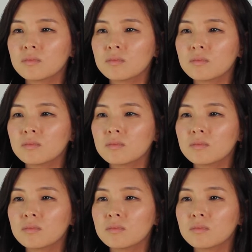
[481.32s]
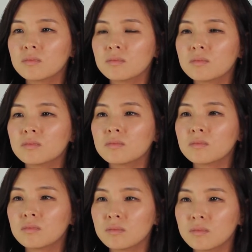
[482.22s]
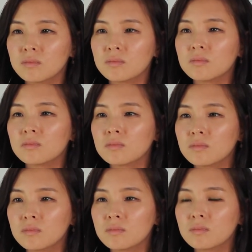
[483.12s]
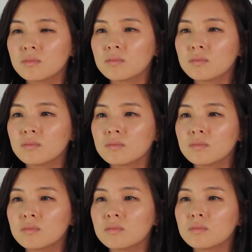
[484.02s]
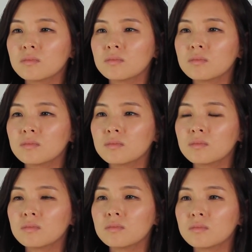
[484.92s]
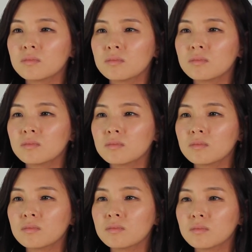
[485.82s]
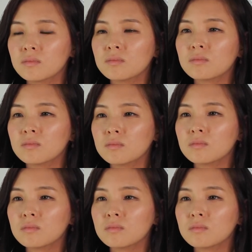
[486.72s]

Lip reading: This person isn't speaking.